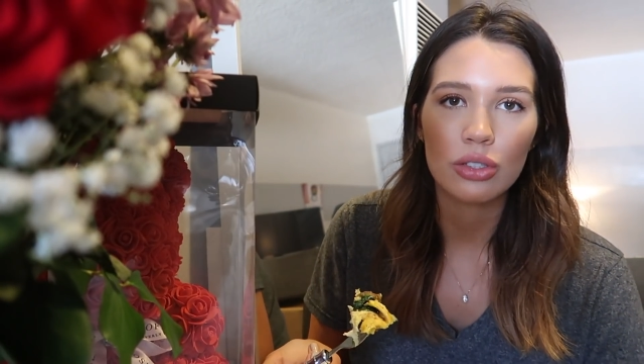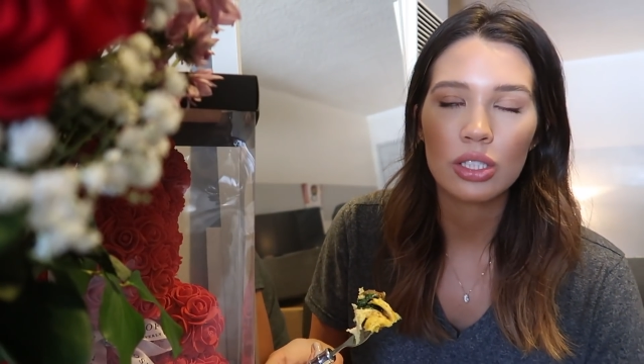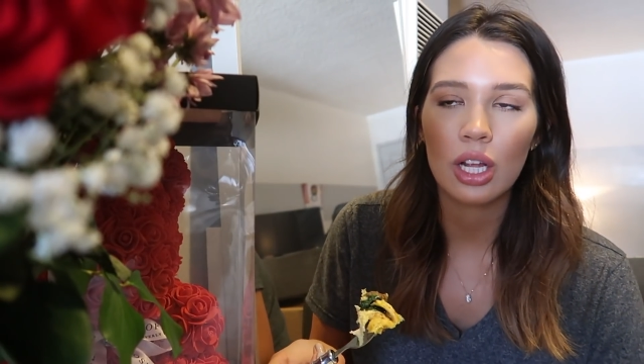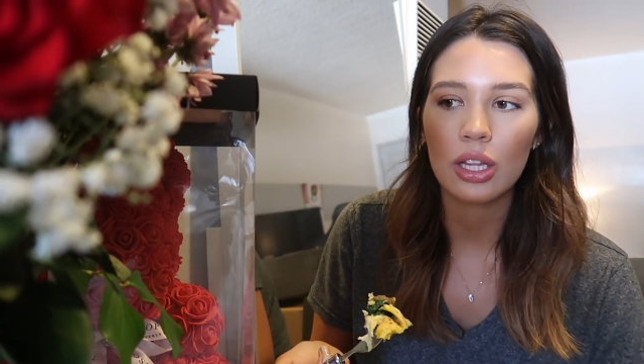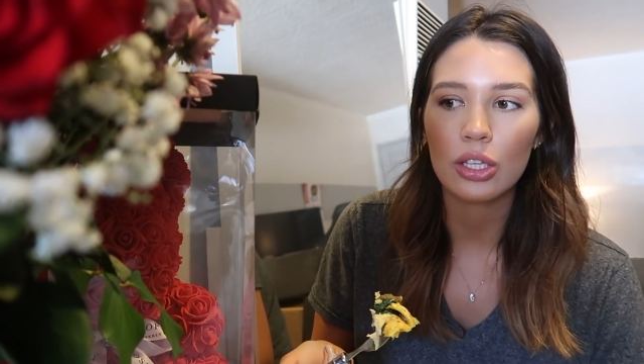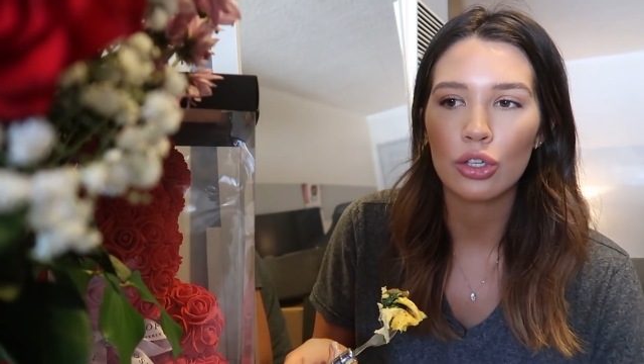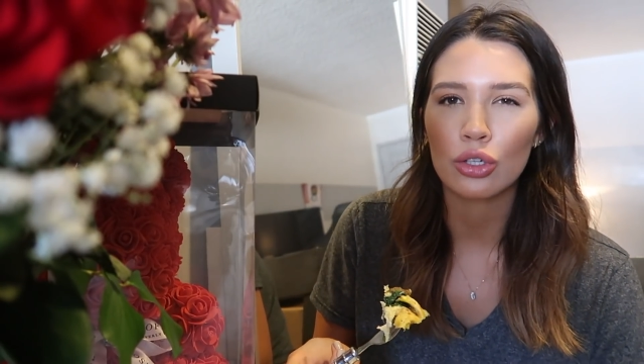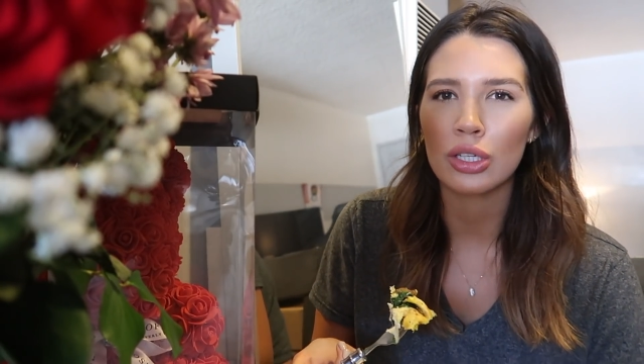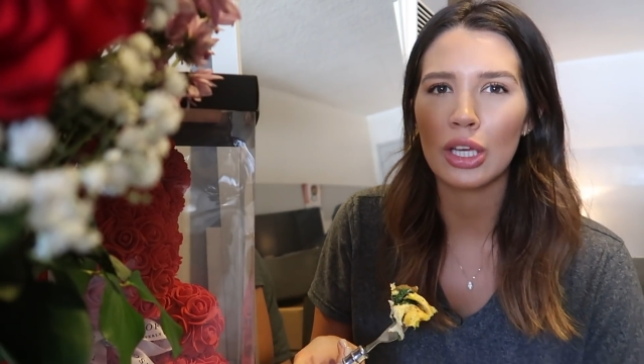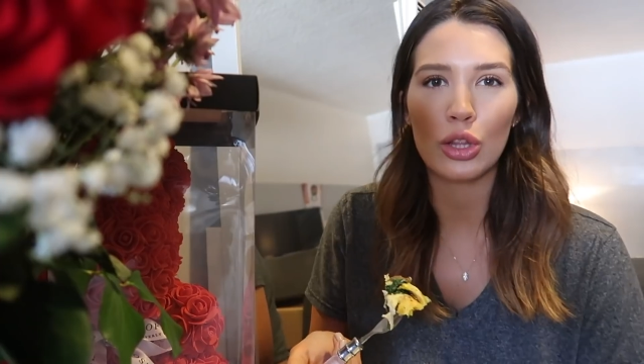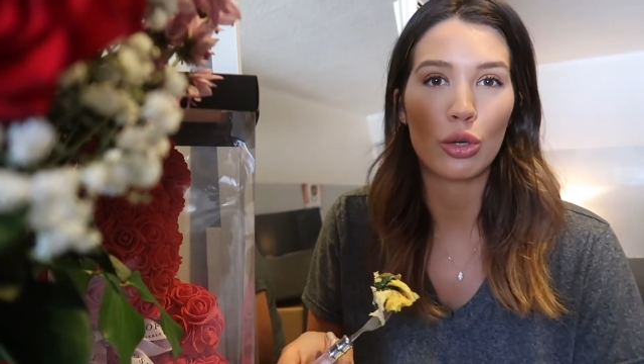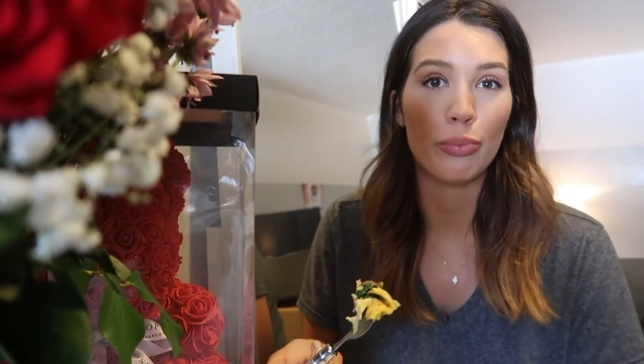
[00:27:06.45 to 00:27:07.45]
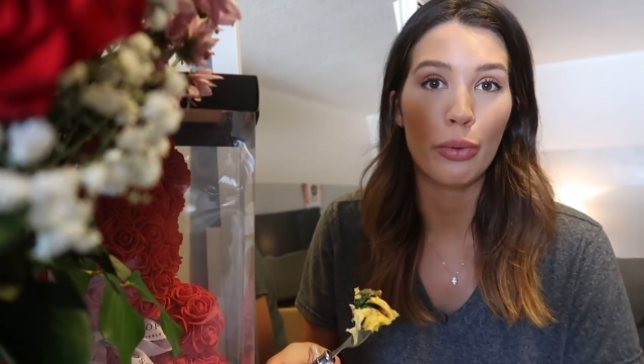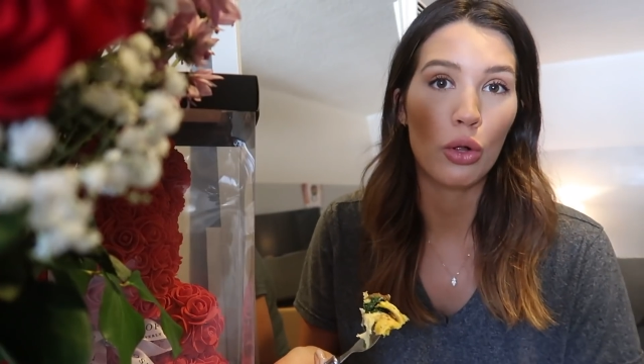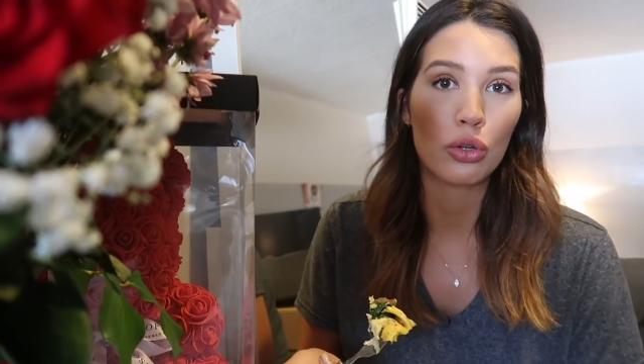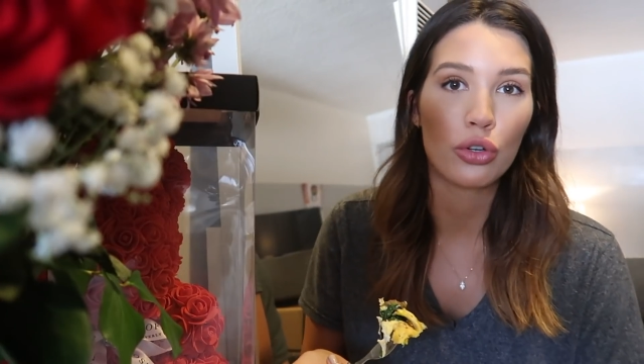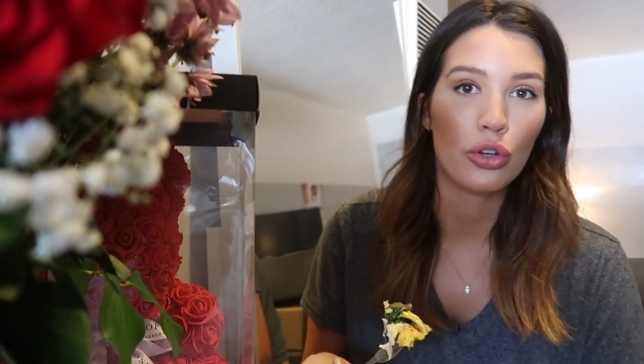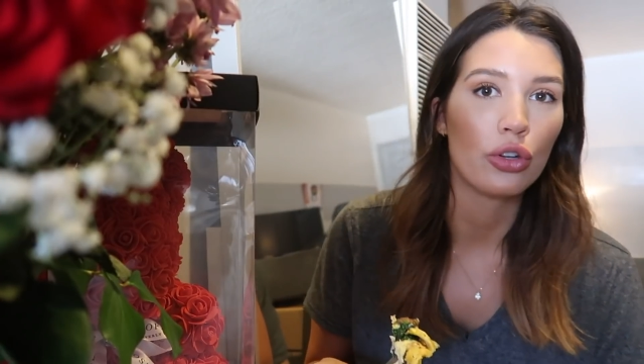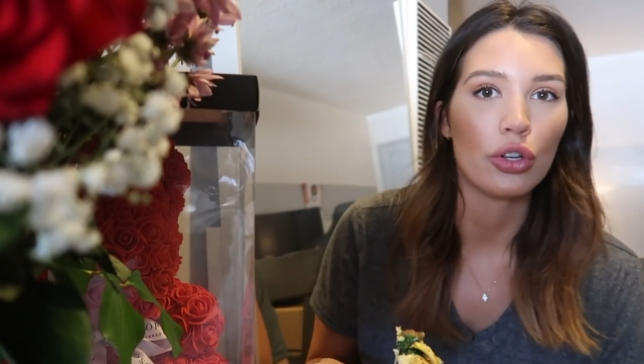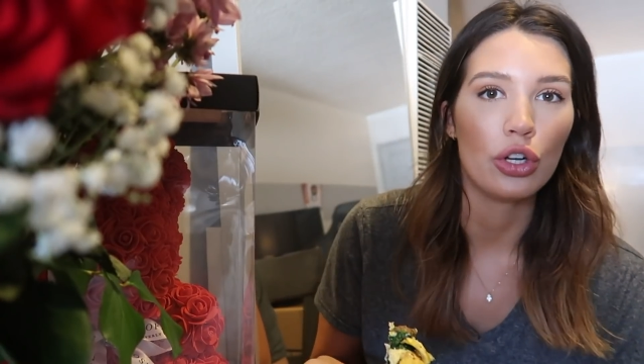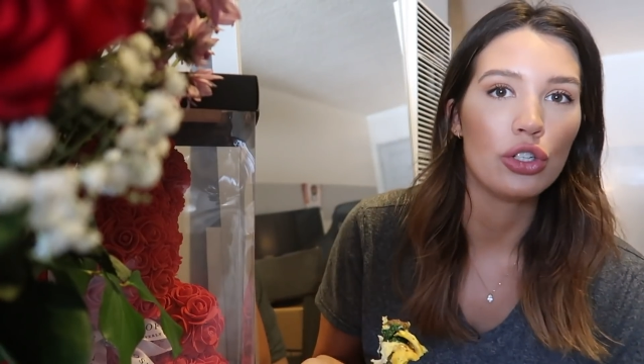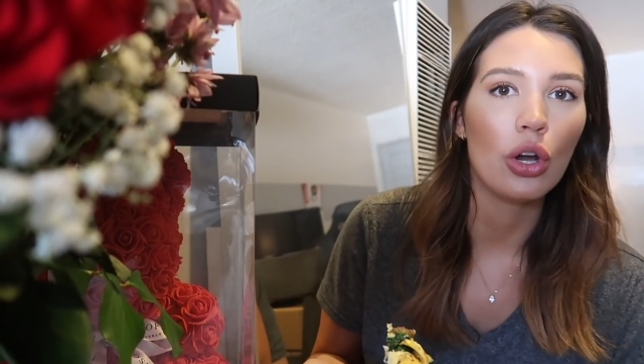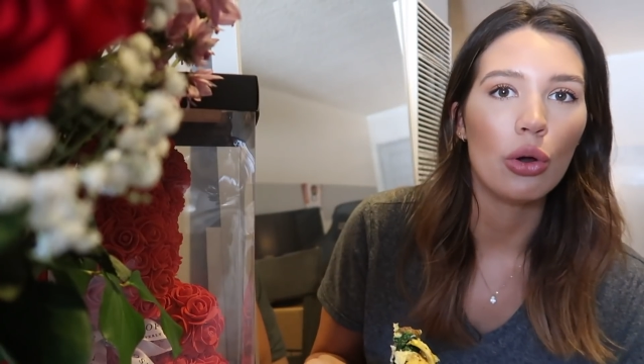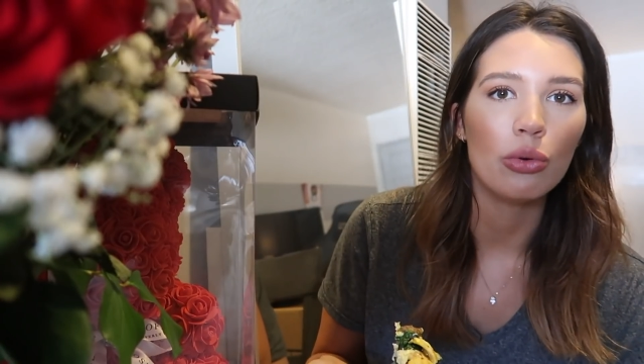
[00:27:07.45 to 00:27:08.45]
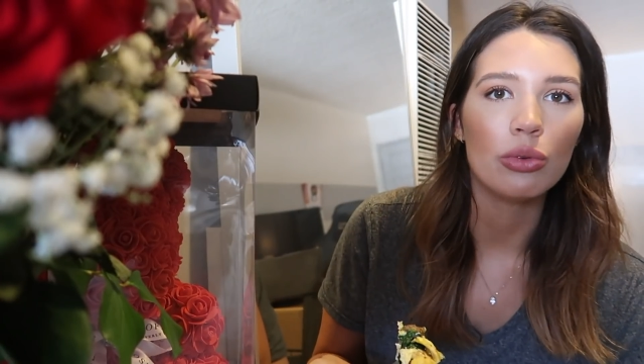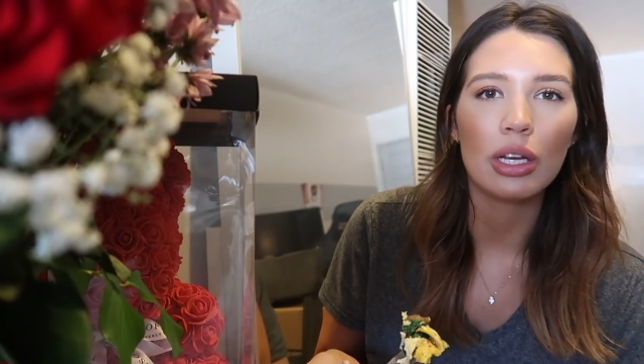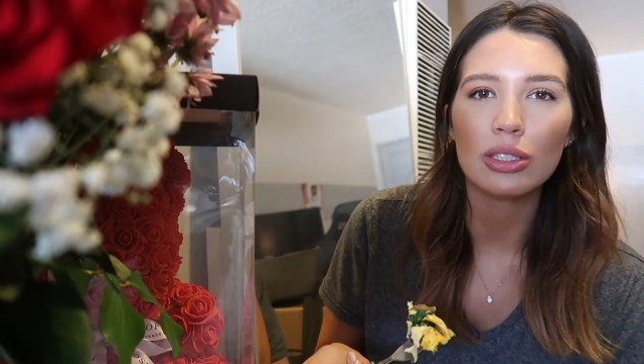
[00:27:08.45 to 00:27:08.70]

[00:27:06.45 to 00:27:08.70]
It's not like you're gonna either bulk or you're gonna tone.